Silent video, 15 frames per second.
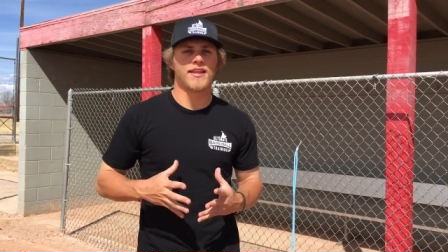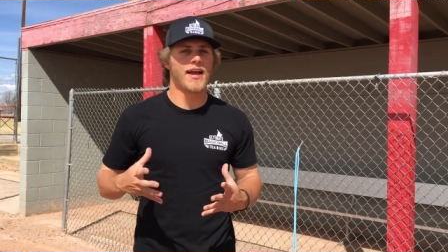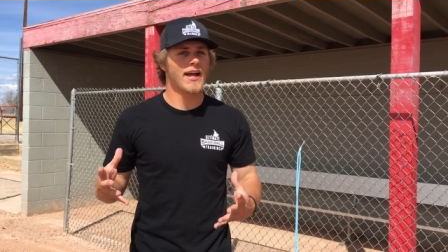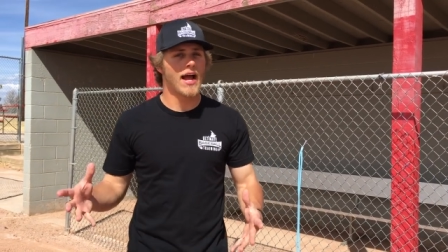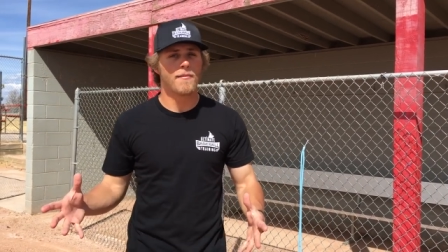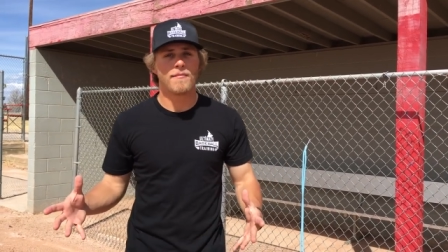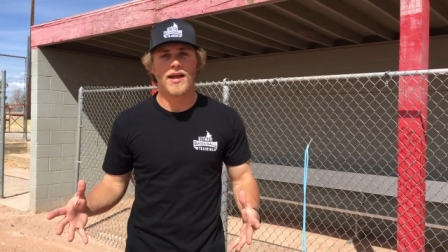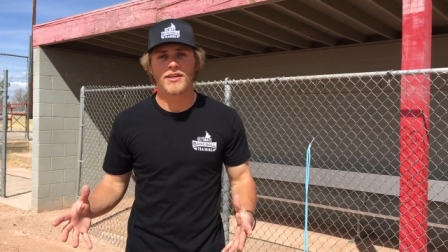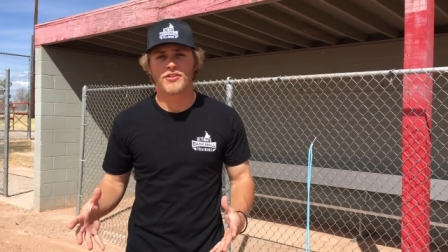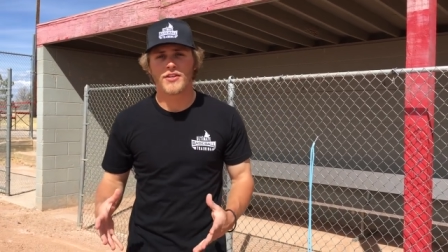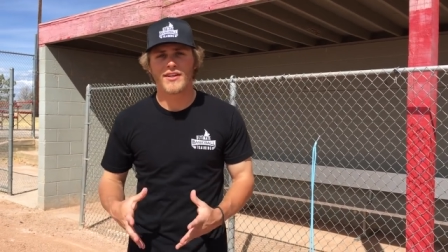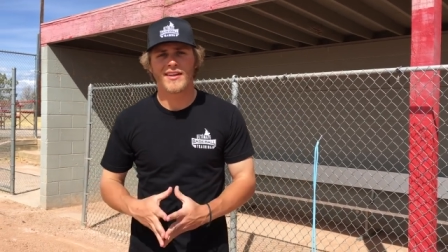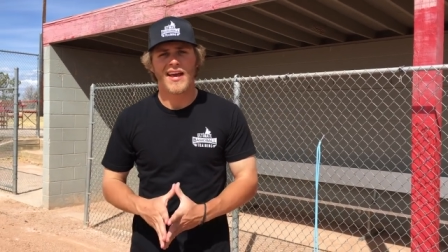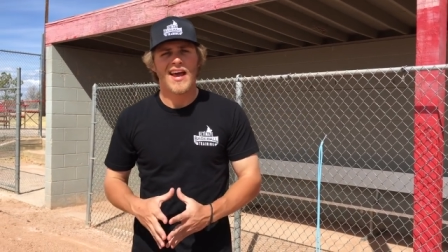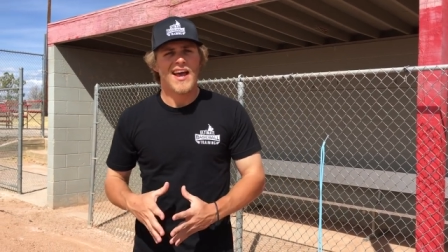Like I
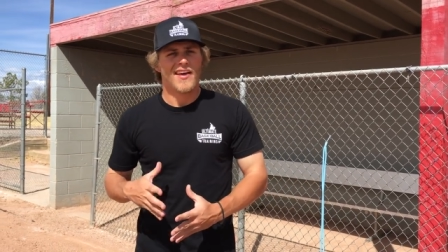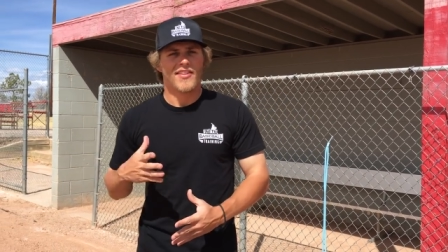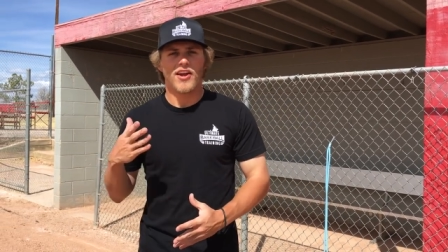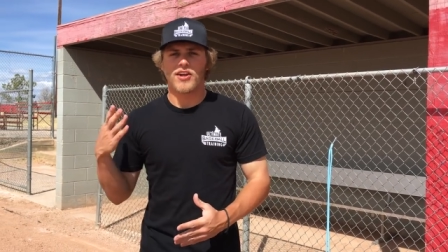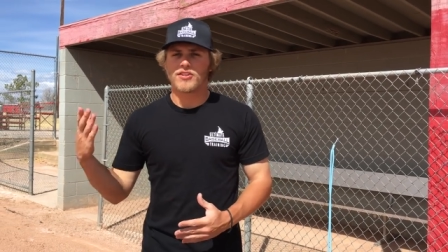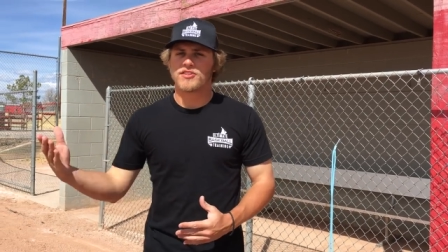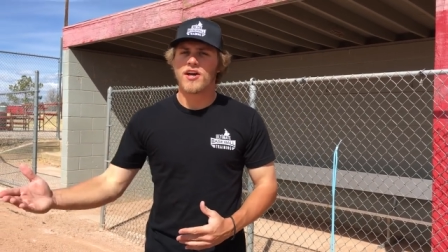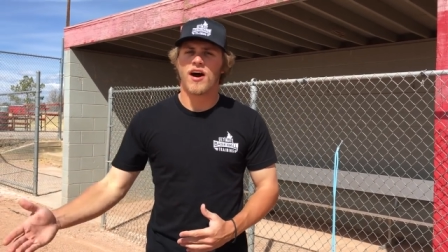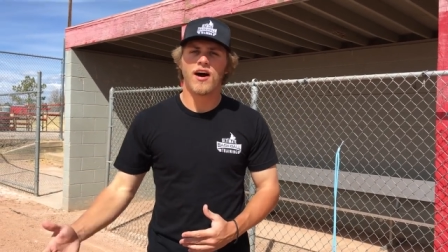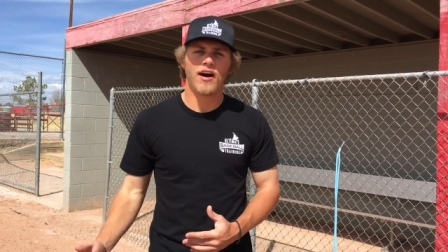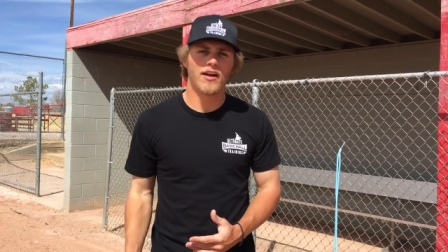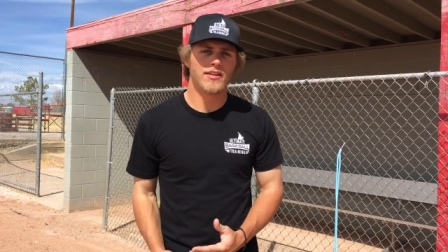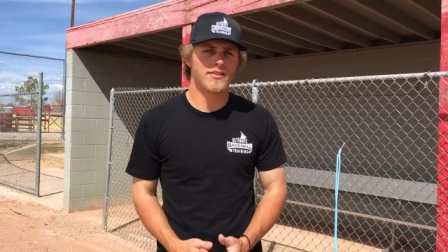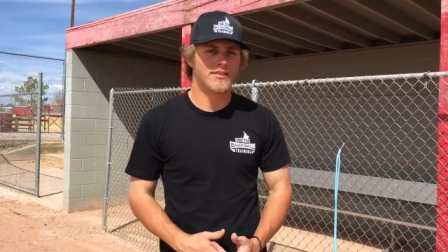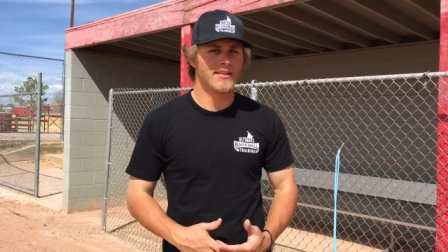mentioned, there are
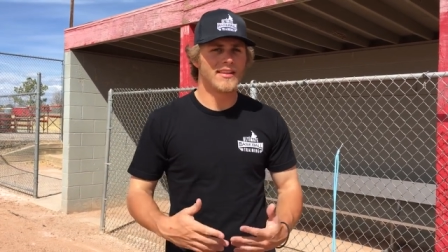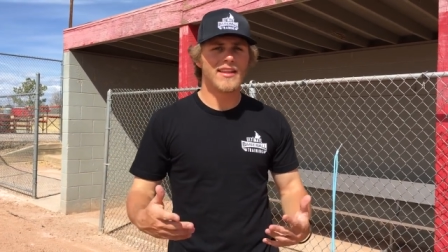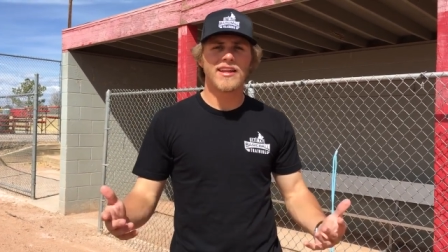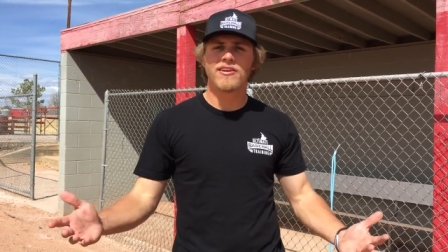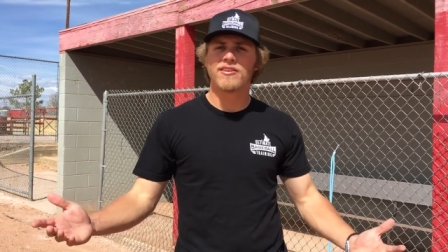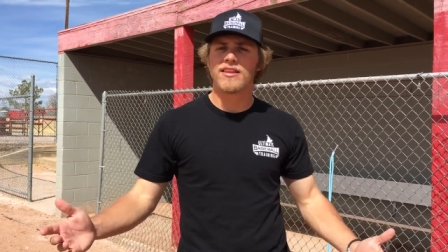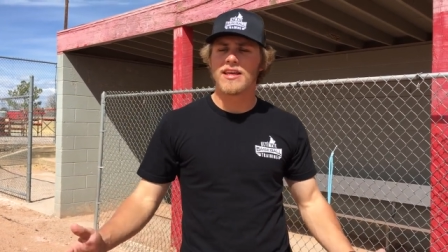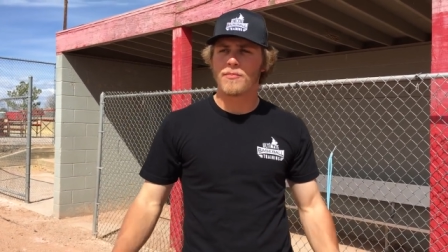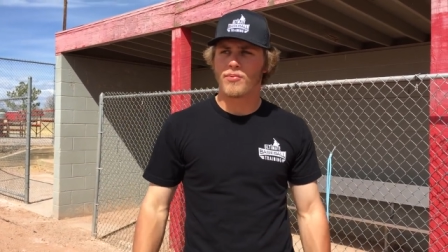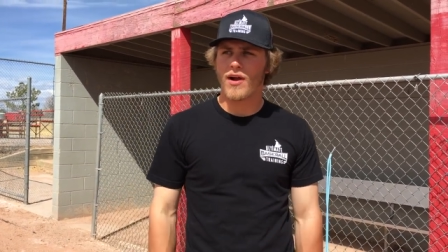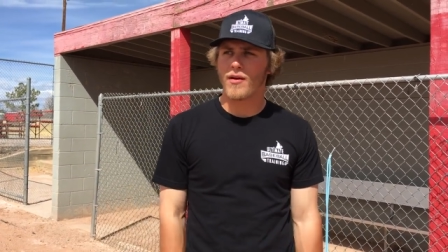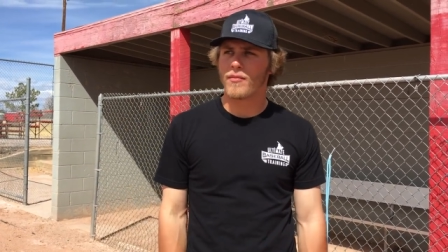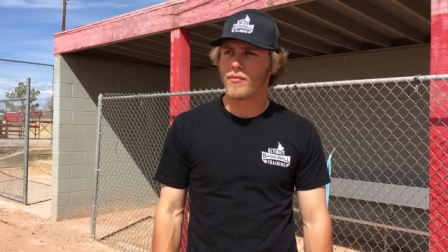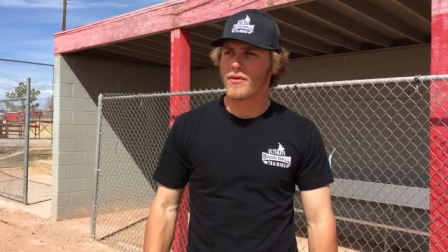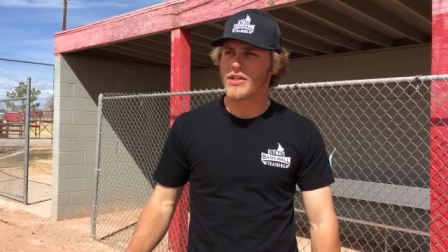tons, literally
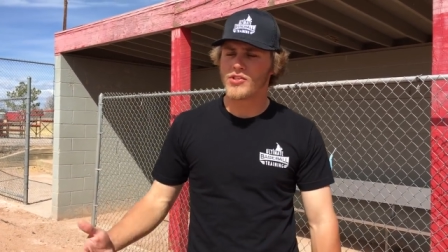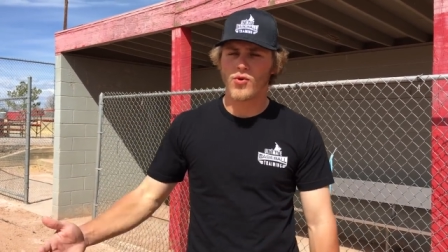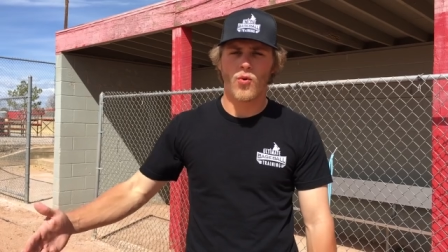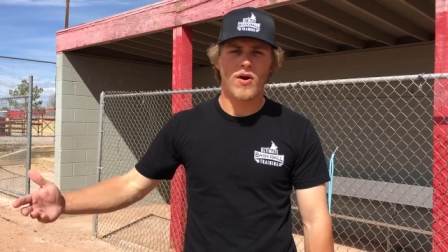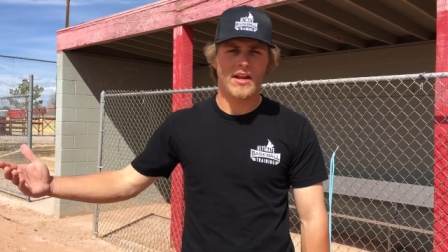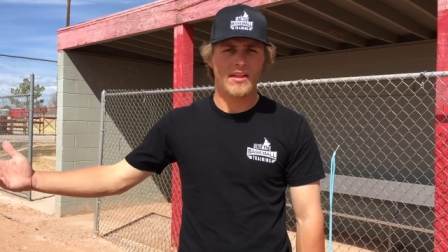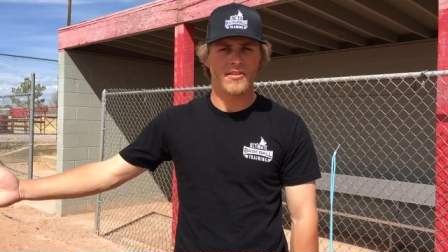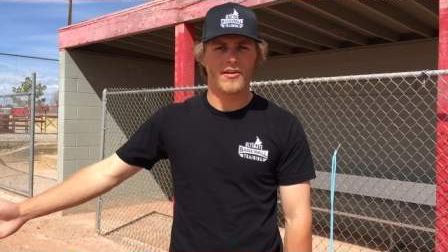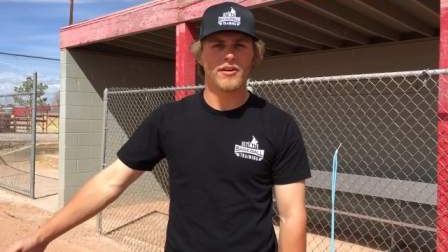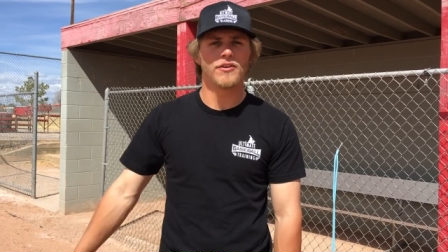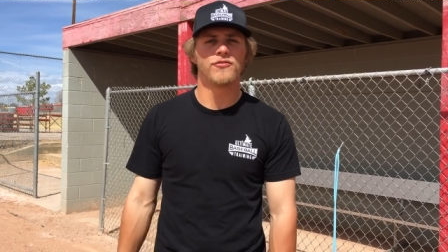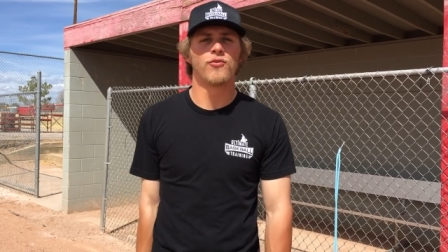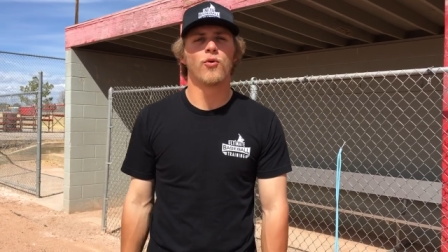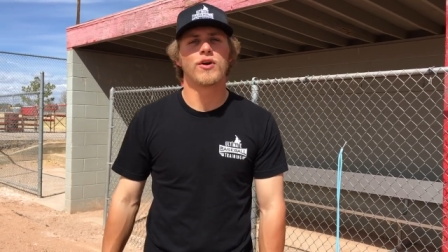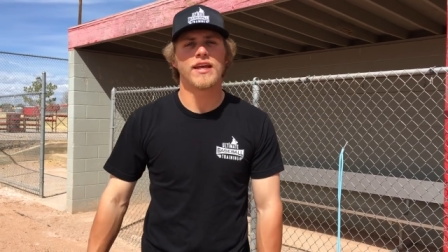probably 20,
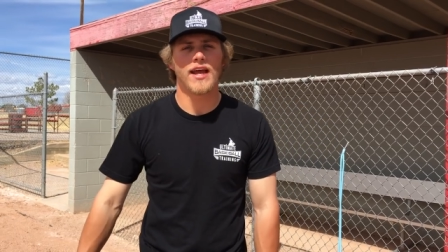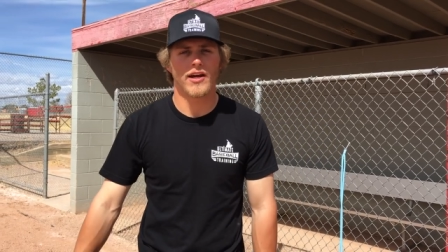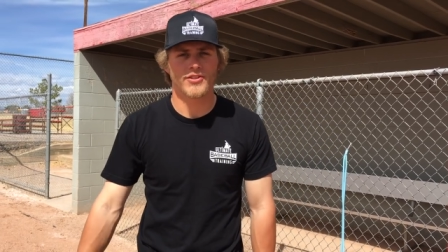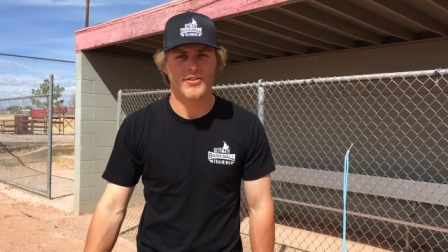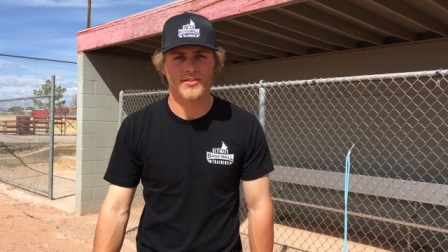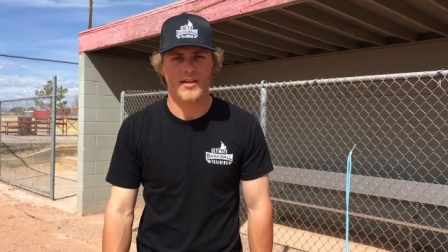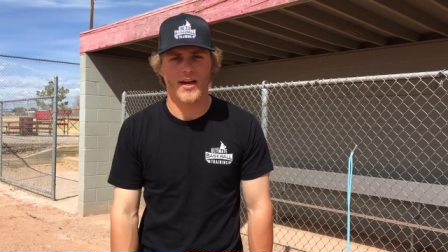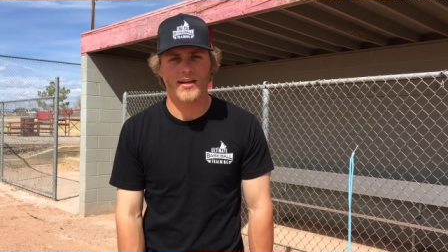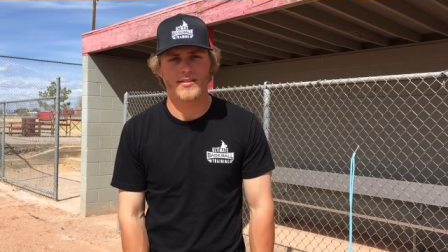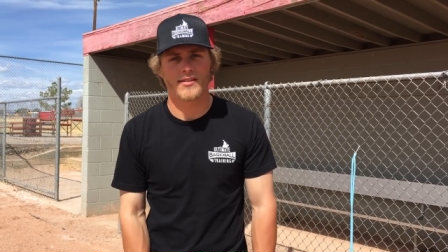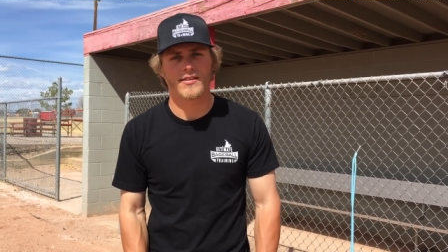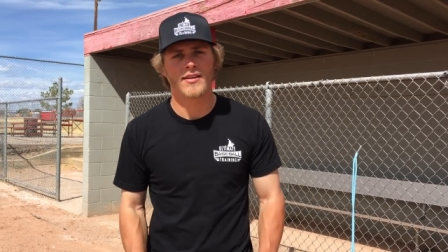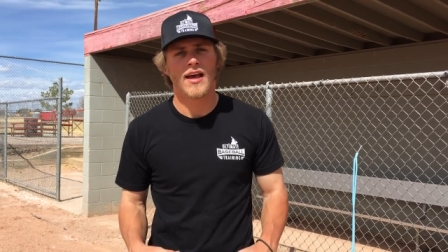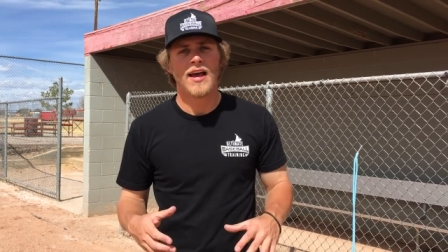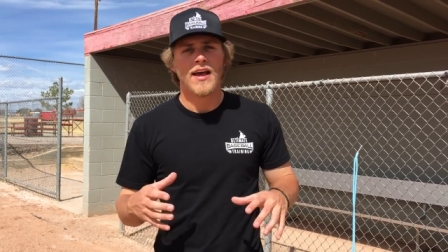30, 40
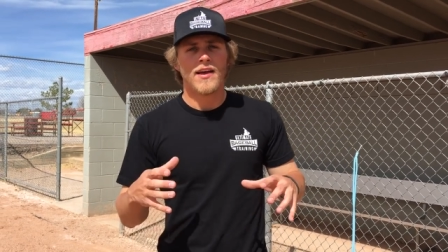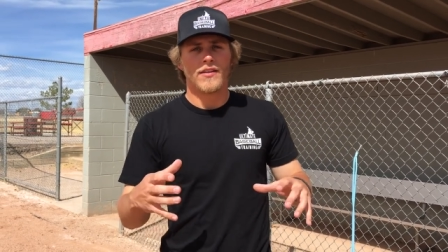exercises